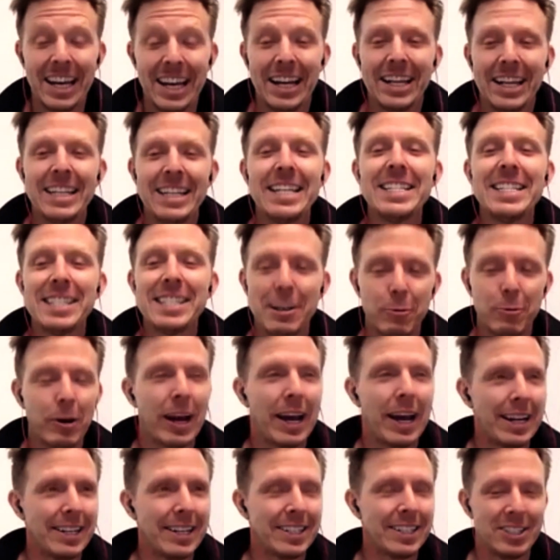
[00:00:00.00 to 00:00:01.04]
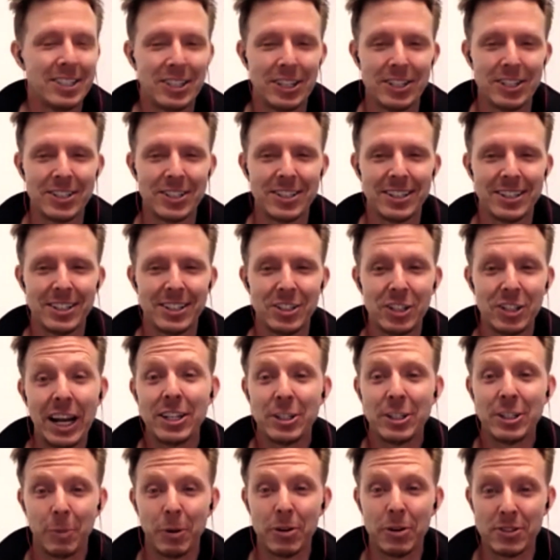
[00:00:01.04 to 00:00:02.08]
an easy way to just
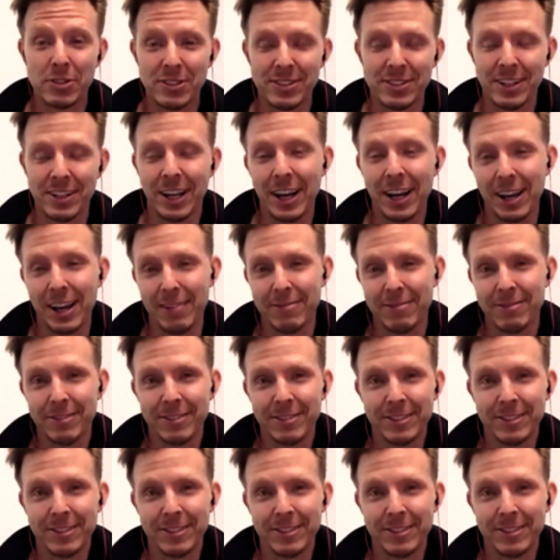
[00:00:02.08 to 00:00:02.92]
change a person's life.